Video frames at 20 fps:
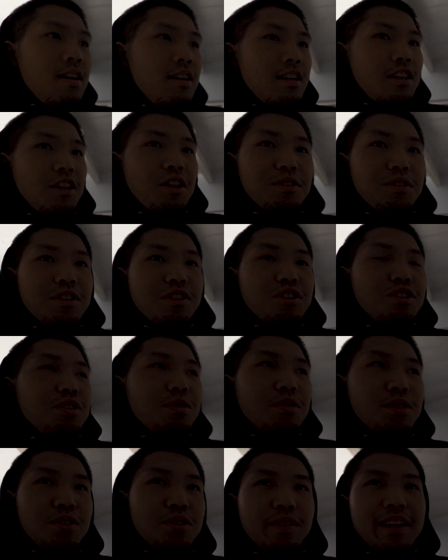Close this
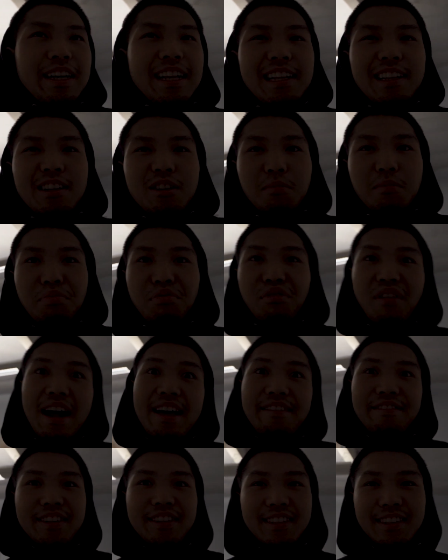door so we get a little
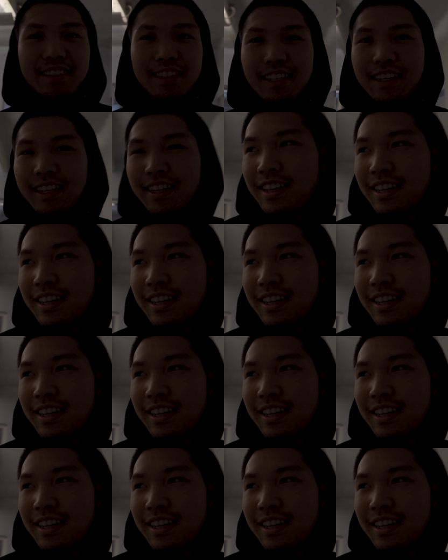privacy.